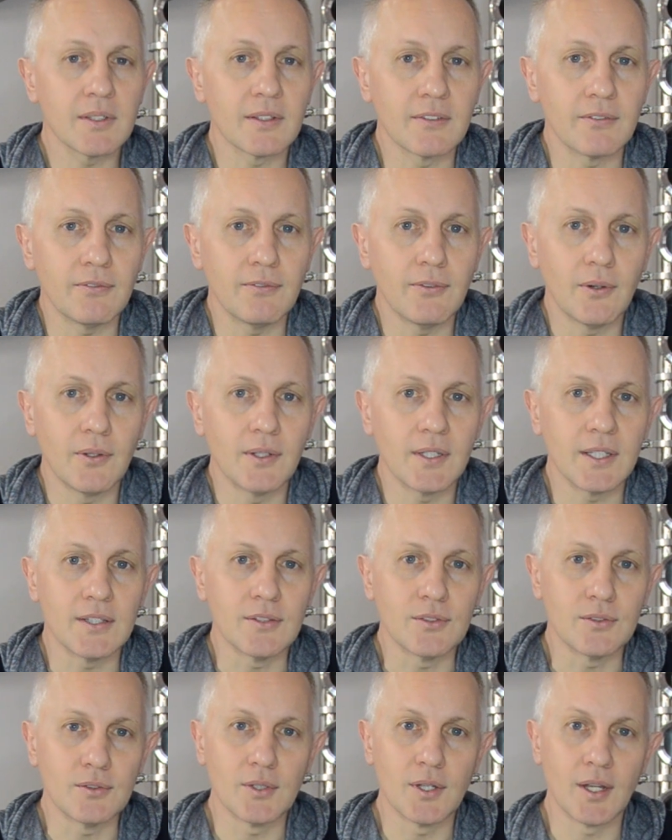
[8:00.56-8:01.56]
to fall
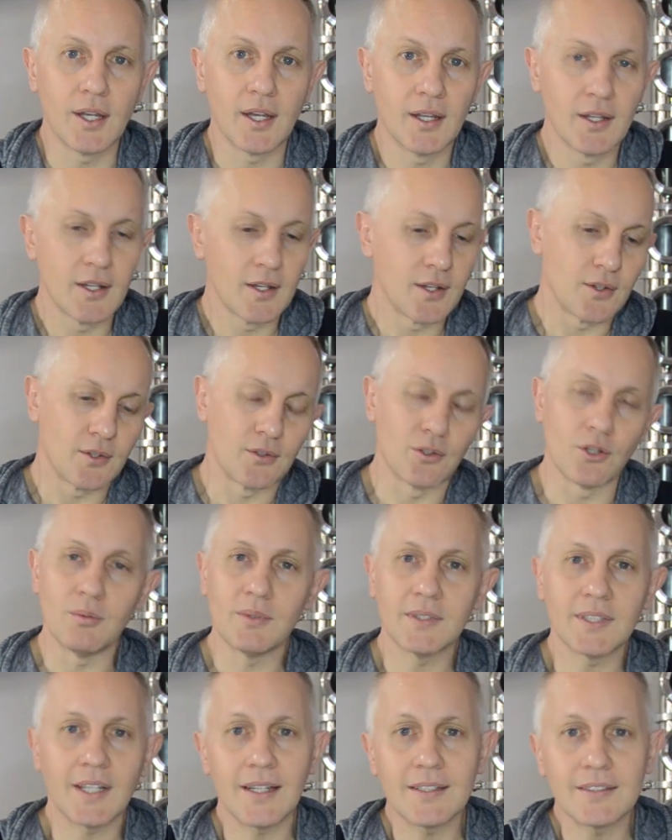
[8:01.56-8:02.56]
into the
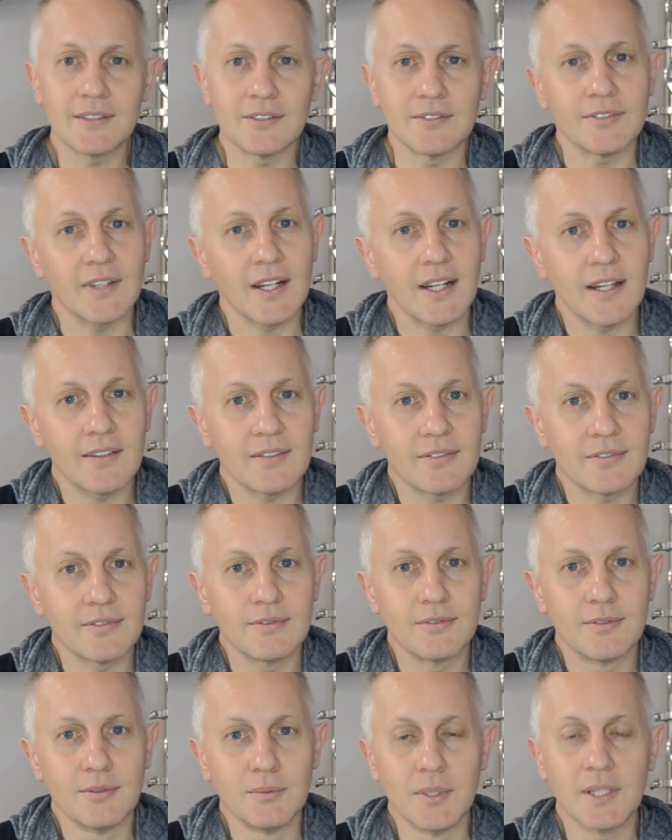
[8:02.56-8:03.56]
normal 9-to-5
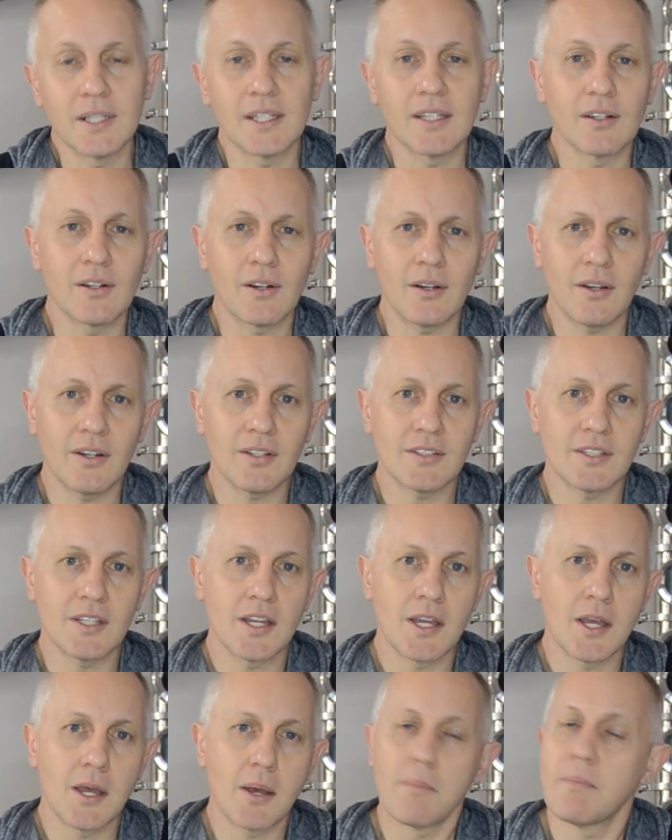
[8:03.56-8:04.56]
working class,
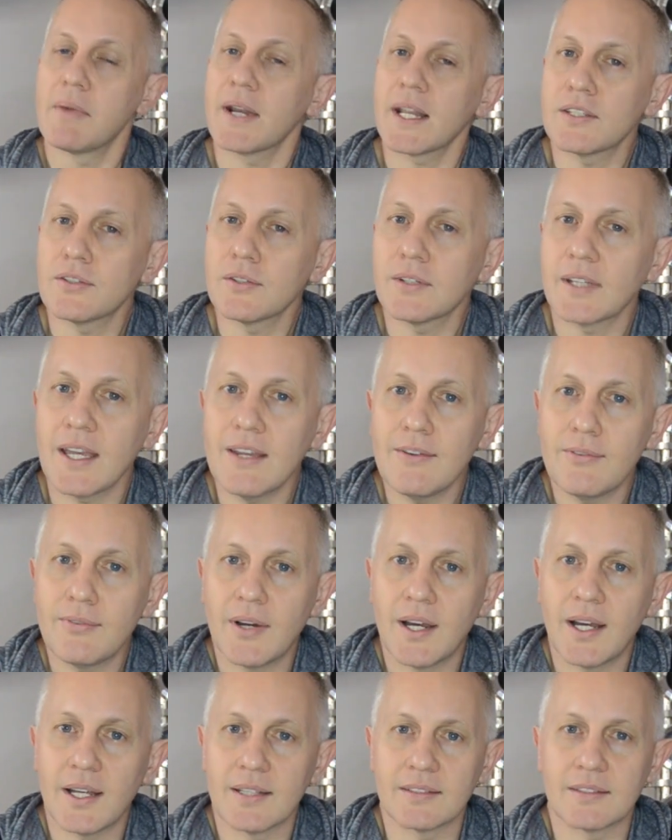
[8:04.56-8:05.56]
but that's okay
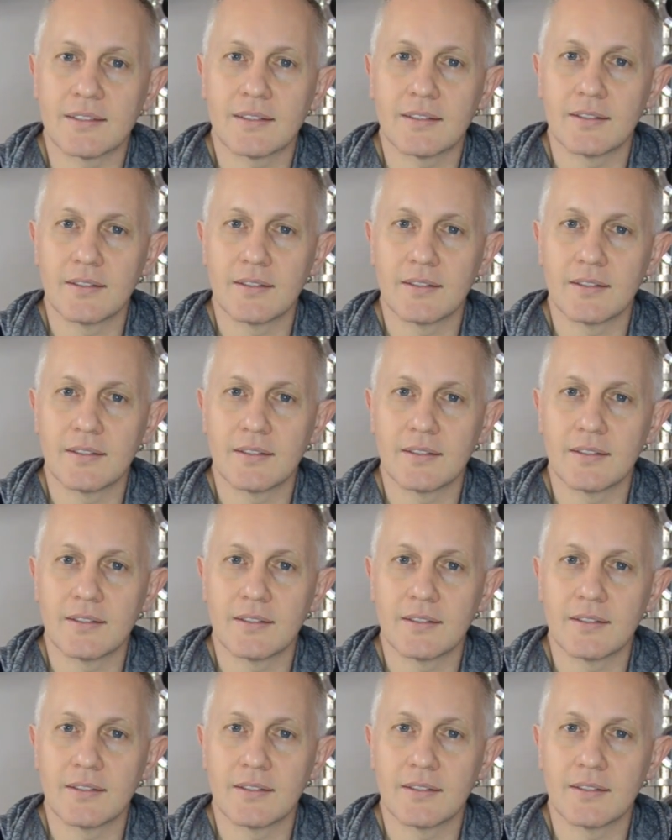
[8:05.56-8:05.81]
for us.